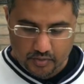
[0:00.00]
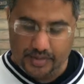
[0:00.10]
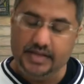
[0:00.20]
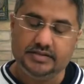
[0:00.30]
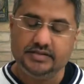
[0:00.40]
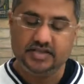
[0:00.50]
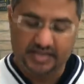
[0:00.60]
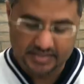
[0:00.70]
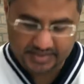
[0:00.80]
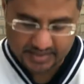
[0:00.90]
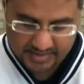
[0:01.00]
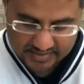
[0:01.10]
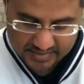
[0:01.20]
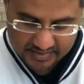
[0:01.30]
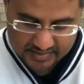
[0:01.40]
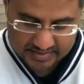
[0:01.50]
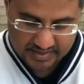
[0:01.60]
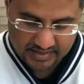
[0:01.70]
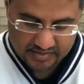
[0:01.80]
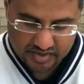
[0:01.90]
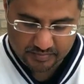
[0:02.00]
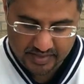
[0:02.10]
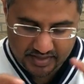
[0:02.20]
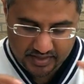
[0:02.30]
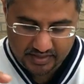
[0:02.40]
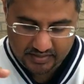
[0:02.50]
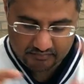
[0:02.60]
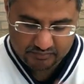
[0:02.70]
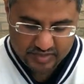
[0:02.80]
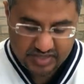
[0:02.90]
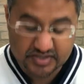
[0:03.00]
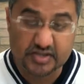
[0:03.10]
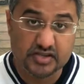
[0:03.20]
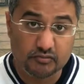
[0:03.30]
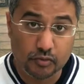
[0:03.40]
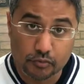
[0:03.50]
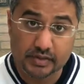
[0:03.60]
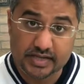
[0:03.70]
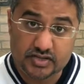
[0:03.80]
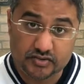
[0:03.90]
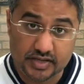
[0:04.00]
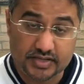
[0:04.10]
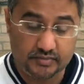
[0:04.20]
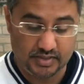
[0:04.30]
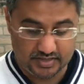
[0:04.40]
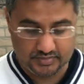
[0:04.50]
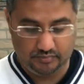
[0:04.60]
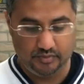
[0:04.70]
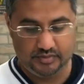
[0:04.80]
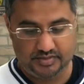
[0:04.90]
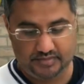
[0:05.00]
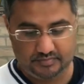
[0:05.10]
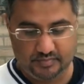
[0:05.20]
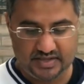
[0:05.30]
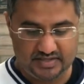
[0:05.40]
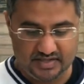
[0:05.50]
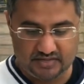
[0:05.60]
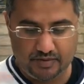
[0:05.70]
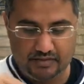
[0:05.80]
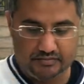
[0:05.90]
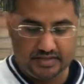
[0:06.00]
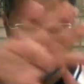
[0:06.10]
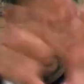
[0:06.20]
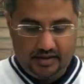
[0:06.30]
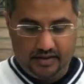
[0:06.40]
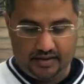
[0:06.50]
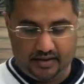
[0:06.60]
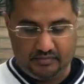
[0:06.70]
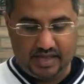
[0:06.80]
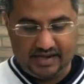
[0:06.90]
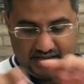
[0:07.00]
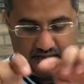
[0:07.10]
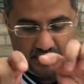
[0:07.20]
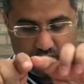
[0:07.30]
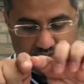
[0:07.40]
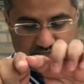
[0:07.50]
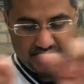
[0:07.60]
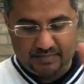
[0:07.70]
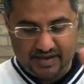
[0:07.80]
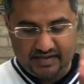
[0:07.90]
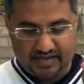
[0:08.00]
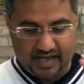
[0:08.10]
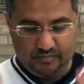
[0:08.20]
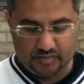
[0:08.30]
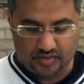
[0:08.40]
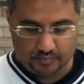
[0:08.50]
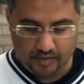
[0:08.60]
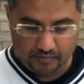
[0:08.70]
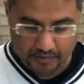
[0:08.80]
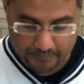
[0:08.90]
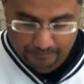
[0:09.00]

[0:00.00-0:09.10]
he suggested that it should be Chesterton Rural District, which would basically surround and it otherwise expanded Cambridge Borough,